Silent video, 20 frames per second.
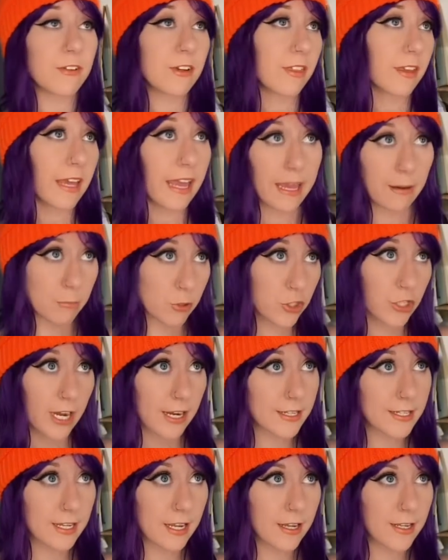everything
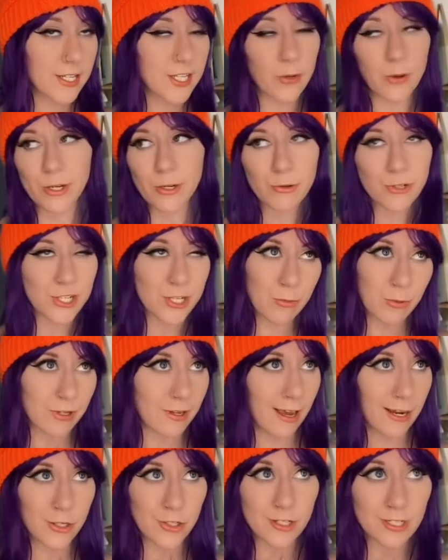Amberjack says, so I knew she
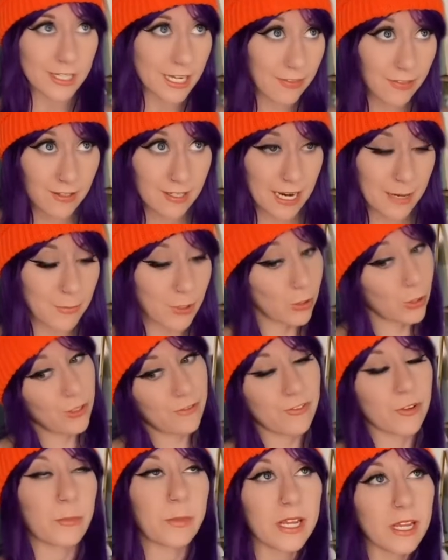wouldn't actually take the time to
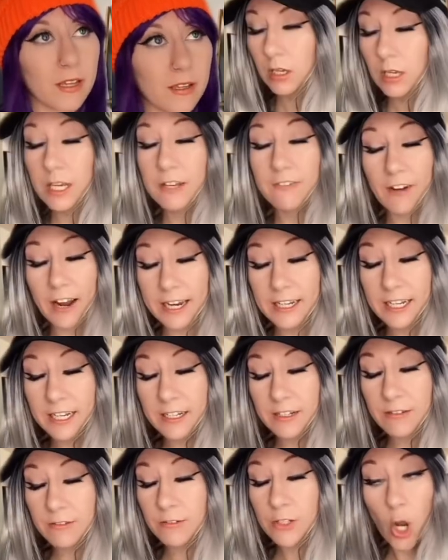look for me. If I
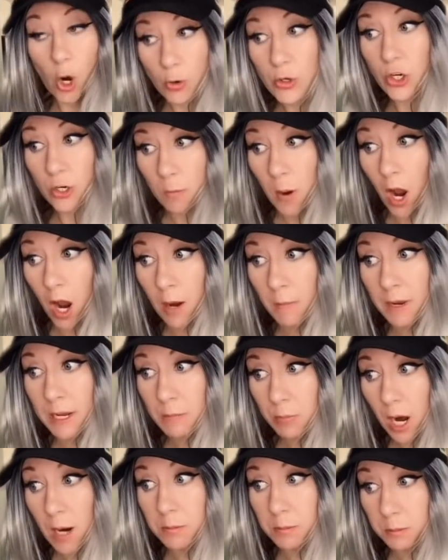didn't know your mom,
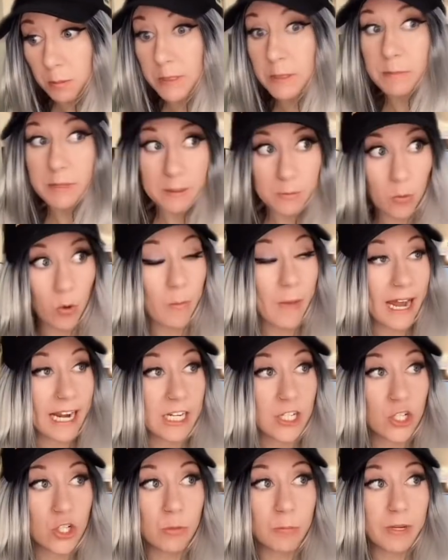I'd probably be more mad
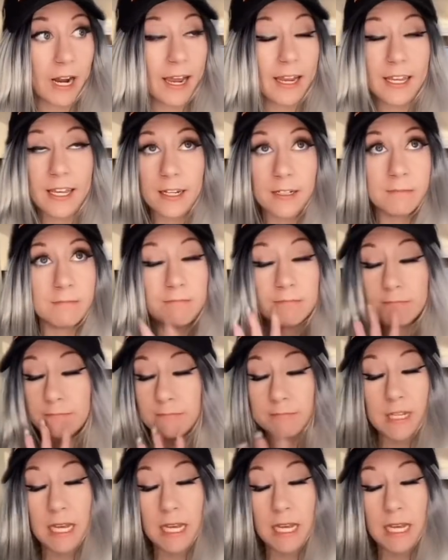at you, but I can